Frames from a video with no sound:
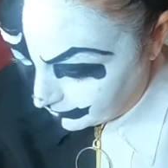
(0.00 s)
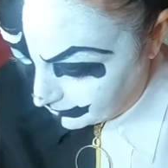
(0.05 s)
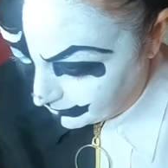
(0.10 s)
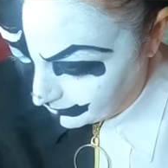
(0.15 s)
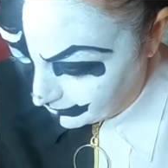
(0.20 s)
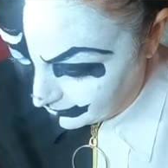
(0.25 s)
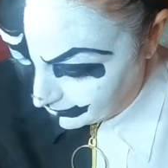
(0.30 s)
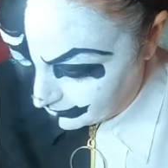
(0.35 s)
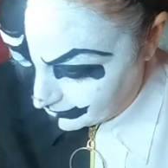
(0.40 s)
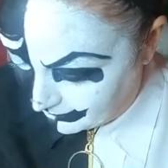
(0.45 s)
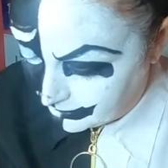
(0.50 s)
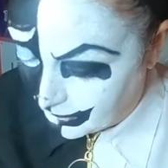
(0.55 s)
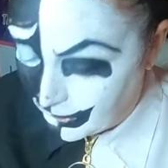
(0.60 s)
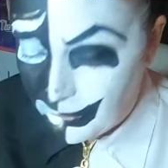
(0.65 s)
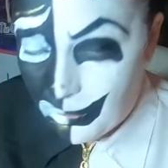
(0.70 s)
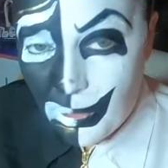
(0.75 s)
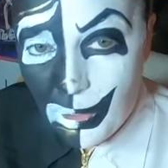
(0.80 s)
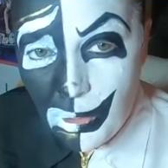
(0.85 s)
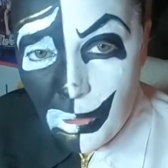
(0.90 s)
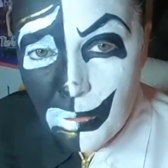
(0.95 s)
you
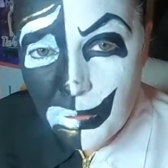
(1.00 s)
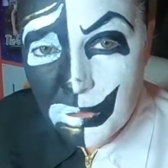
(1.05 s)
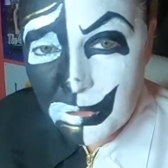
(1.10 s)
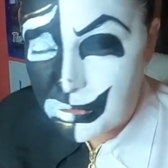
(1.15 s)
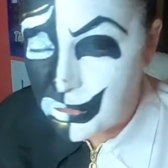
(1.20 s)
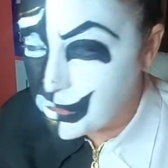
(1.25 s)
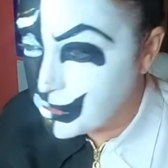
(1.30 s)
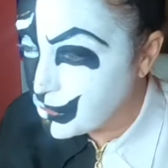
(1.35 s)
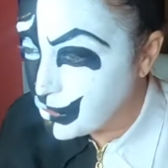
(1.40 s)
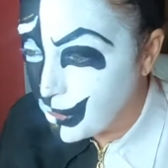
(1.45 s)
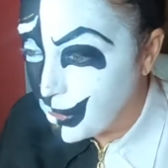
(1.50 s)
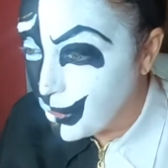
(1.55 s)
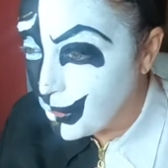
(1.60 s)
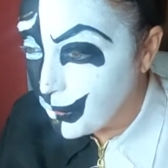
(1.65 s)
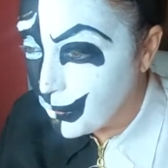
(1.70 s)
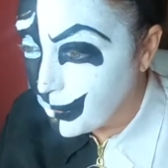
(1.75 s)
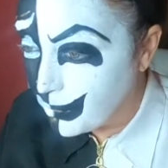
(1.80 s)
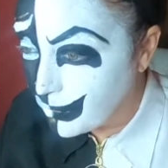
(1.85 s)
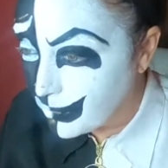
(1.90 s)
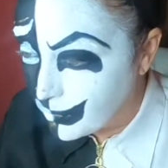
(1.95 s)
know how you just know
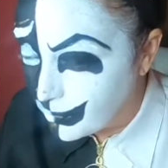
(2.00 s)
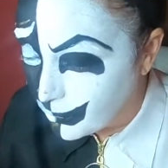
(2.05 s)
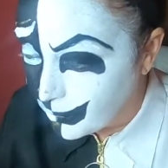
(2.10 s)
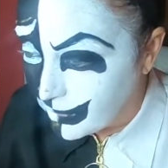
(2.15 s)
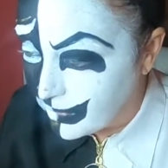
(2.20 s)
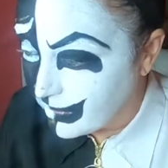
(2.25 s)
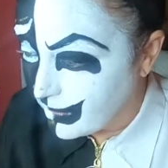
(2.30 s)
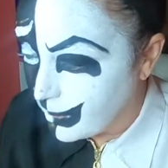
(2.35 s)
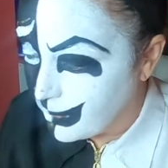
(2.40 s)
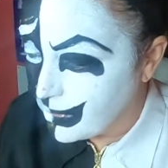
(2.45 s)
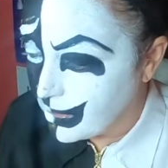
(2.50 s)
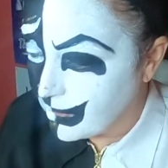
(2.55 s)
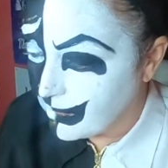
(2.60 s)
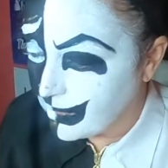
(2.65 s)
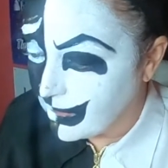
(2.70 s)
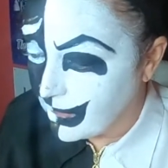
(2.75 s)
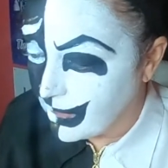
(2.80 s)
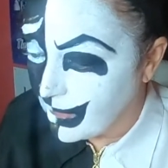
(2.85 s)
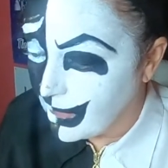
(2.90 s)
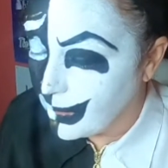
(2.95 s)
when something's
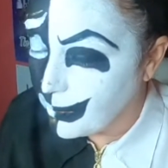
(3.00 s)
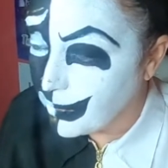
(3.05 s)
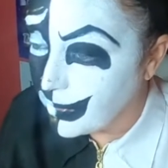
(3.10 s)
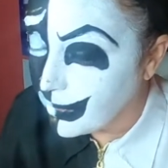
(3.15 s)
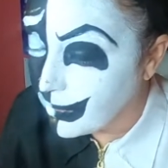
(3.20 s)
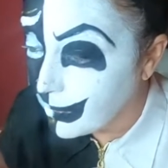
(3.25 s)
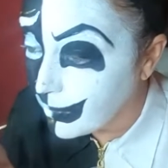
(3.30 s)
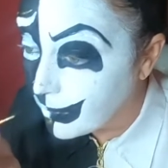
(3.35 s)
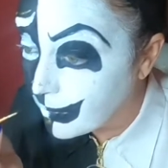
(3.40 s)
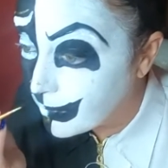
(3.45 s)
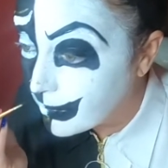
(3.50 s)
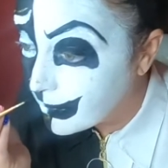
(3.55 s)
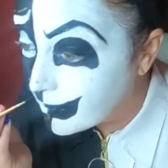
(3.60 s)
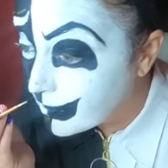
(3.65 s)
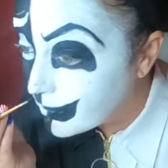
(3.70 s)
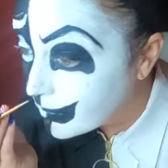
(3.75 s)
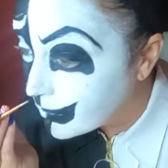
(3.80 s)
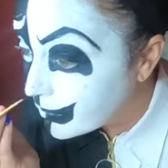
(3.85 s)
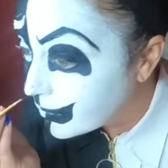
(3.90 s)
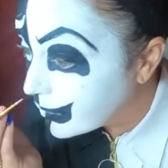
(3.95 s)
gonna happen?
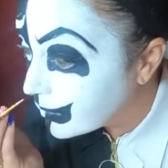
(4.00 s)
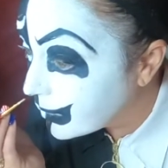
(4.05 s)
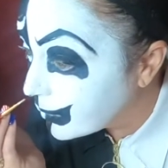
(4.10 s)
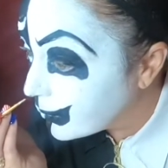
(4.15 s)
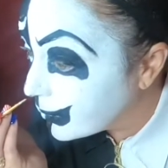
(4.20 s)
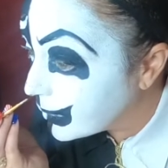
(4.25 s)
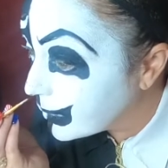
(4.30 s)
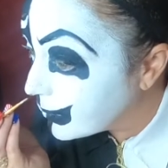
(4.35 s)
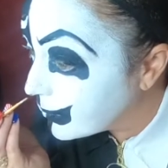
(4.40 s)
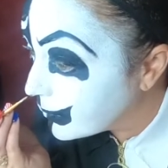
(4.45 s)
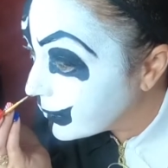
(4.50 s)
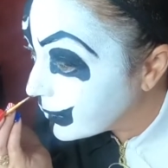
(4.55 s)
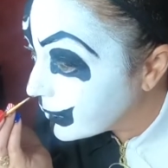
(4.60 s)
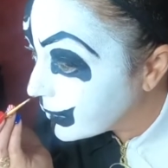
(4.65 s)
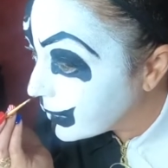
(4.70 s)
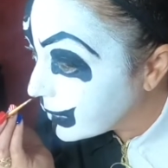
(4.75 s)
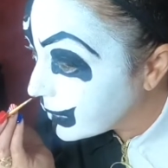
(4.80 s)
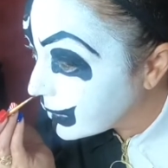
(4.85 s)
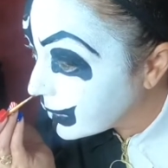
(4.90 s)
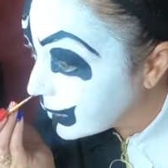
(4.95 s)
Well,
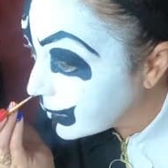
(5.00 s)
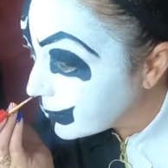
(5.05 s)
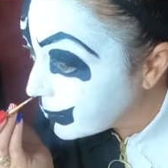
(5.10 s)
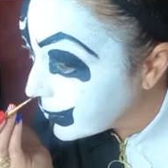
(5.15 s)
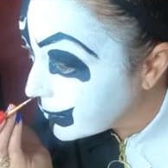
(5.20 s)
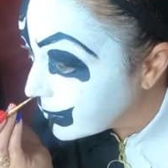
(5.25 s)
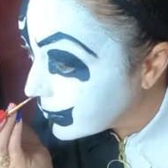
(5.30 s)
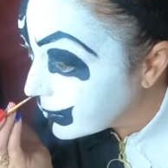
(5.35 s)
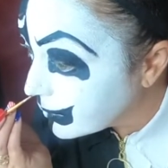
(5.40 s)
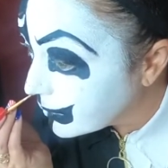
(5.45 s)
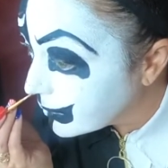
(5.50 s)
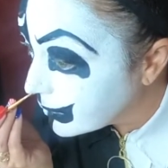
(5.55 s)
that happened.